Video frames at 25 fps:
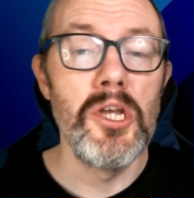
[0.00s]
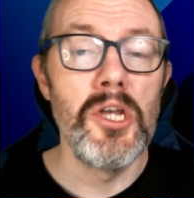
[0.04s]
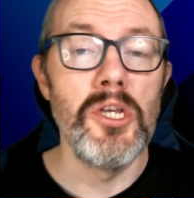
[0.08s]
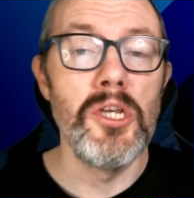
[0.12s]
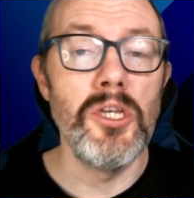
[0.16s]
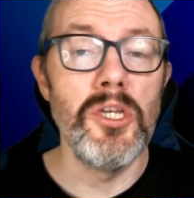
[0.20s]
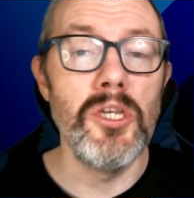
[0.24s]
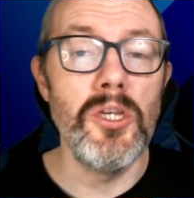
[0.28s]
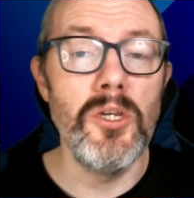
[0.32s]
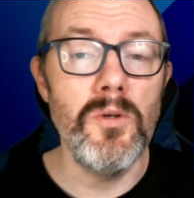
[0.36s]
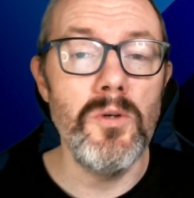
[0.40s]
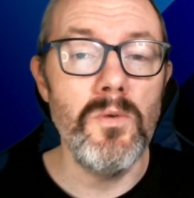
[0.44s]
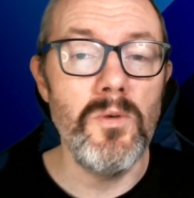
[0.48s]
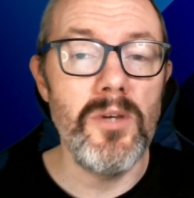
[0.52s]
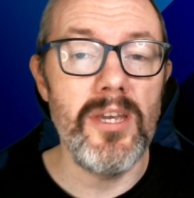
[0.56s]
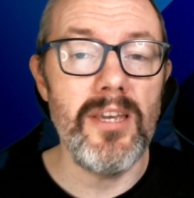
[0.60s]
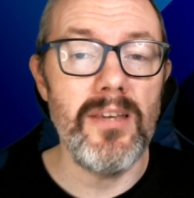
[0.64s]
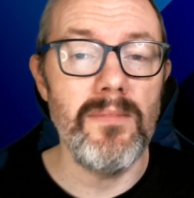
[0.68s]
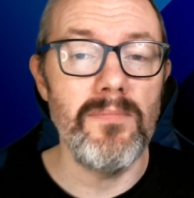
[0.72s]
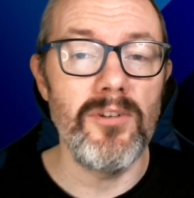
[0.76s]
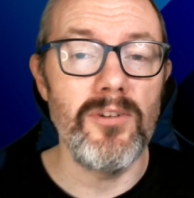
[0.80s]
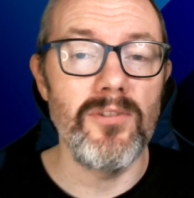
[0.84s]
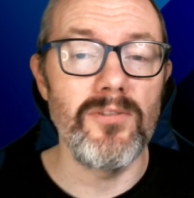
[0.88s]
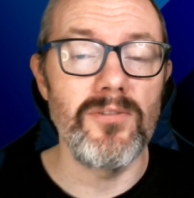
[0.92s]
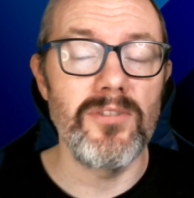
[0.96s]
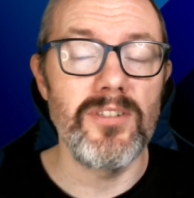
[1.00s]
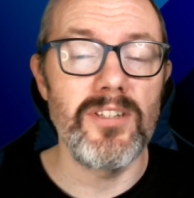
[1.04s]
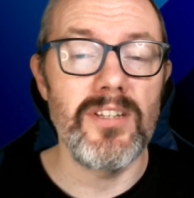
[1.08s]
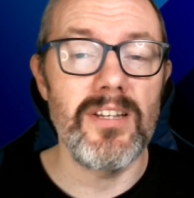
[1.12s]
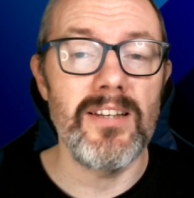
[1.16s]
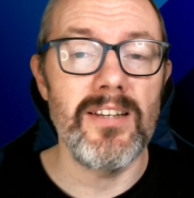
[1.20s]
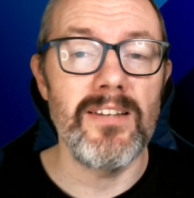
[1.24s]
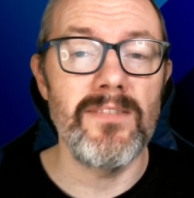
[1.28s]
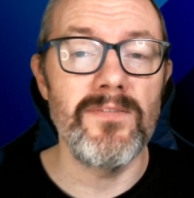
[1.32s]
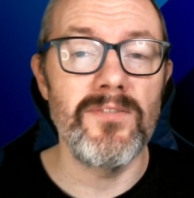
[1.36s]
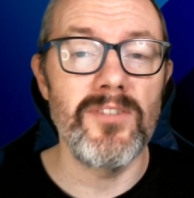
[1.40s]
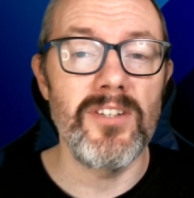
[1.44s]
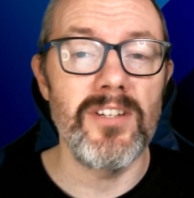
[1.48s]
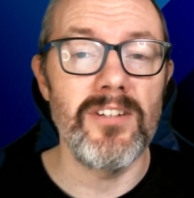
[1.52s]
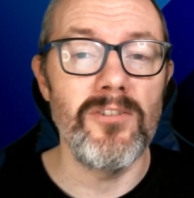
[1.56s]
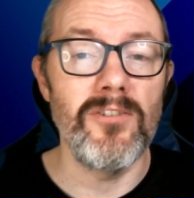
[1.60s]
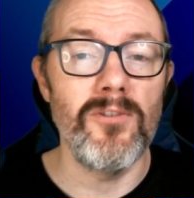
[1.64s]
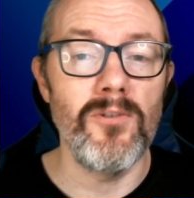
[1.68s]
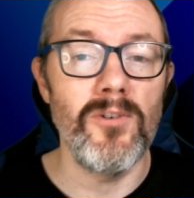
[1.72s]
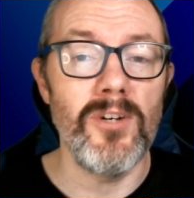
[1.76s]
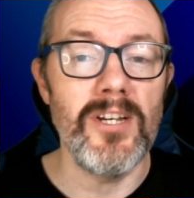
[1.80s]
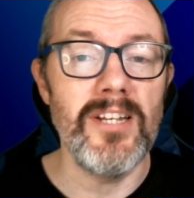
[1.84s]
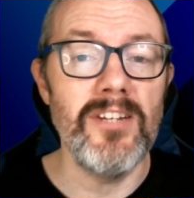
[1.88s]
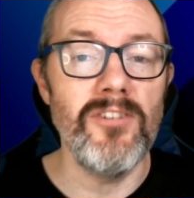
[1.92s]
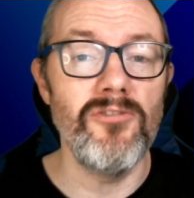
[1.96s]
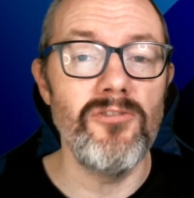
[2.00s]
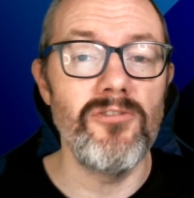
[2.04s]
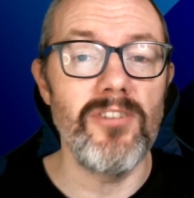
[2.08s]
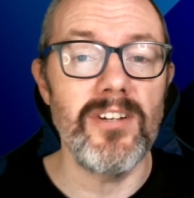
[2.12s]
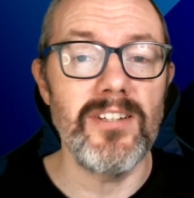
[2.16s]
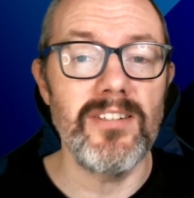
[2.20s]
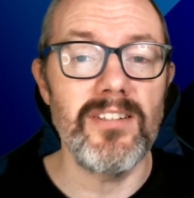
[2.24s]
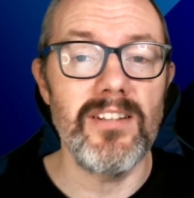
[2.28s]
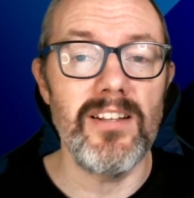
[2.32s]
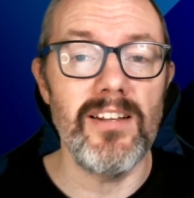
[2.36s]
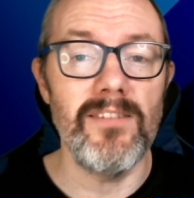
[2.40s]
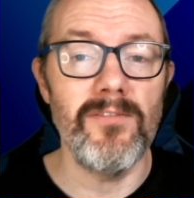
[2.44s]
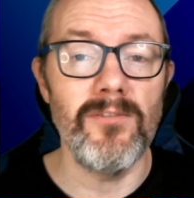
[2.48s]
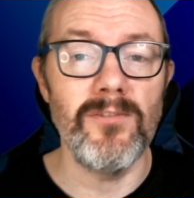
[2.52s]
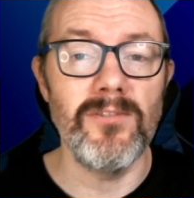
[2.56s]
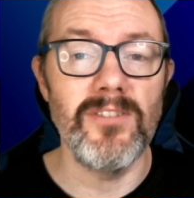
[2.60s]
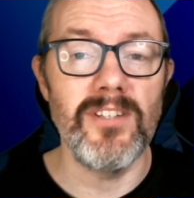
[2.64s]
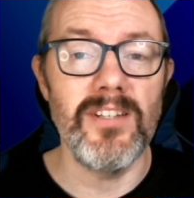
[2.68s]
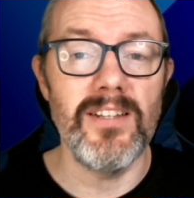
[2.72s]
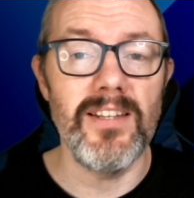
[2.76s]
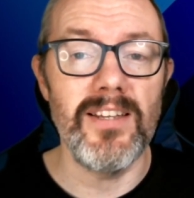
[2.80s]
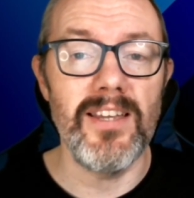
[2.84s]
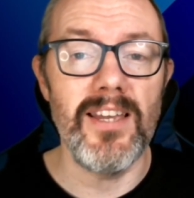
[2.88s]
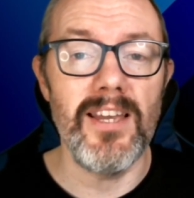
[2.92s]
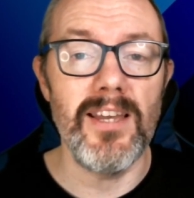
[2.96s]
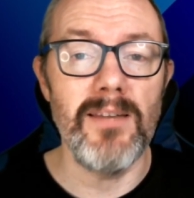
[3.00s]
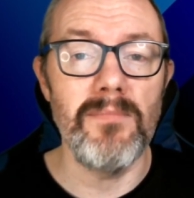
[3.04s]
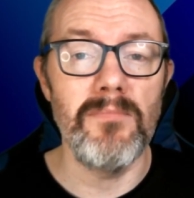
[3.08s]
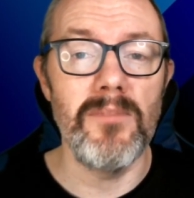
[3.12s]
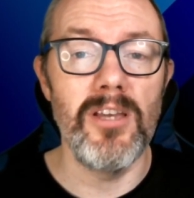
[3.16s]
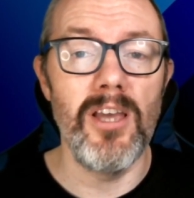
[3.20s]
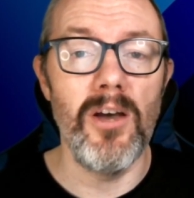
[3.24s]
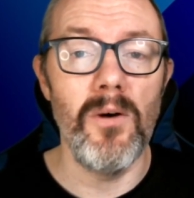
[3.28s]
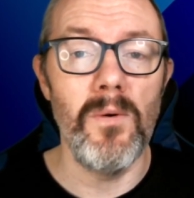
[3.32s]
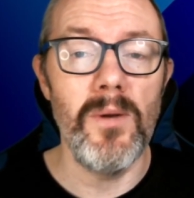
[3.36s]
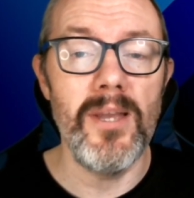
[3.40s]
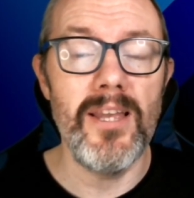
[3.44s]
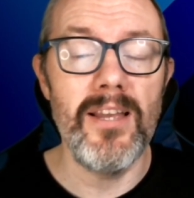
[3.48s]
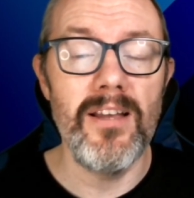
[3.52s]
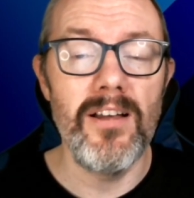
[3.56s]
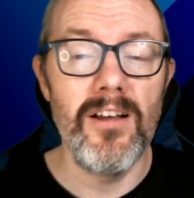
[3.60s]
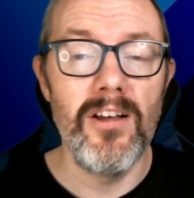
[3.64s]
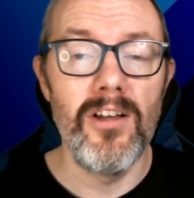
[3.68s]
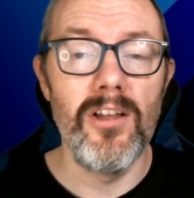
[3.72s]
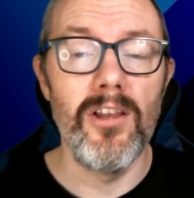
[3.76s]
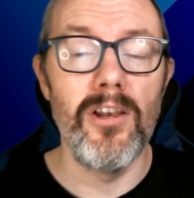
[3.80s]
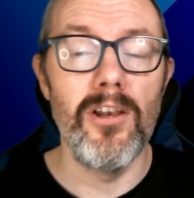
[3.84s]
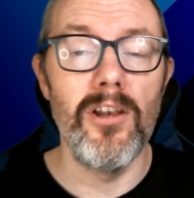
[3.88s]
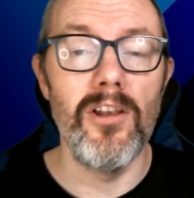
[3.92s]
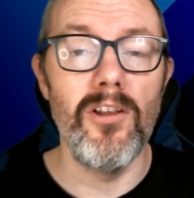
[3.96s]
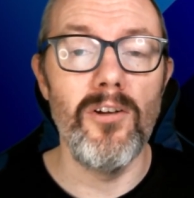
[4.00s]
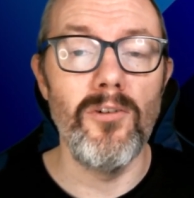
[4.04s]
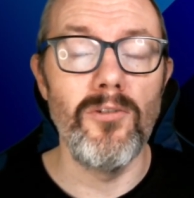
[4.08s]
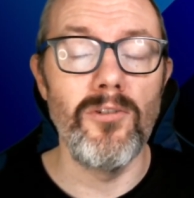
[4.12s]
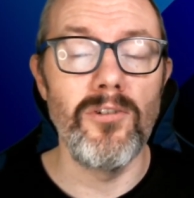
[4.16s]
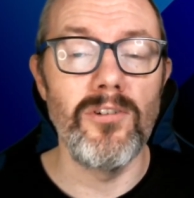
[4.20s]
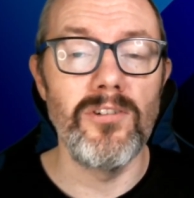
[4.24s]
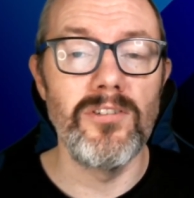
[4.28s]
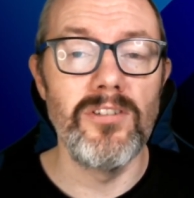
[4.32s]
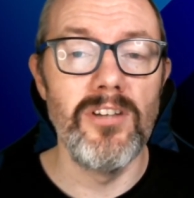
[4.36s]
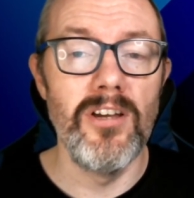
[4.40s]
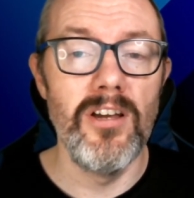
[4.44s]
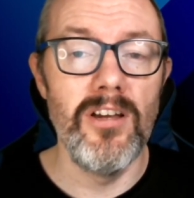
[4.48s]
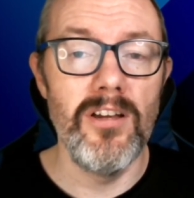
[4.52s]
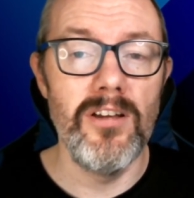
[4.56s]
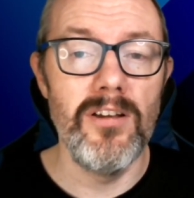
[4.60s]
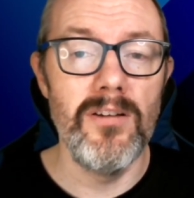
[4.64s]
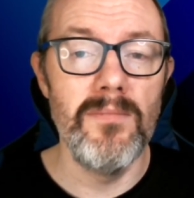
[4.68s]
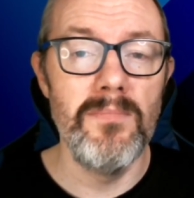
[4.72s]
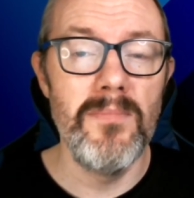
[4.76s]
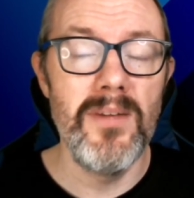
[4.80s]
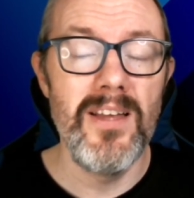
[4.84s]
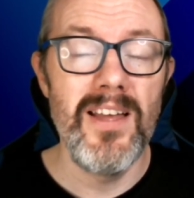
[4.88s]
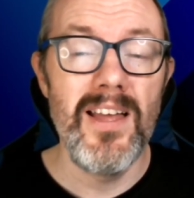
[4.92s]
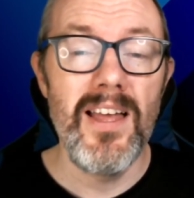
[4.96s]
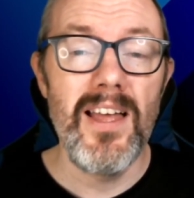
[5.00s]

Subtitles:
you keep your saves and your interest levels in the game going long-term.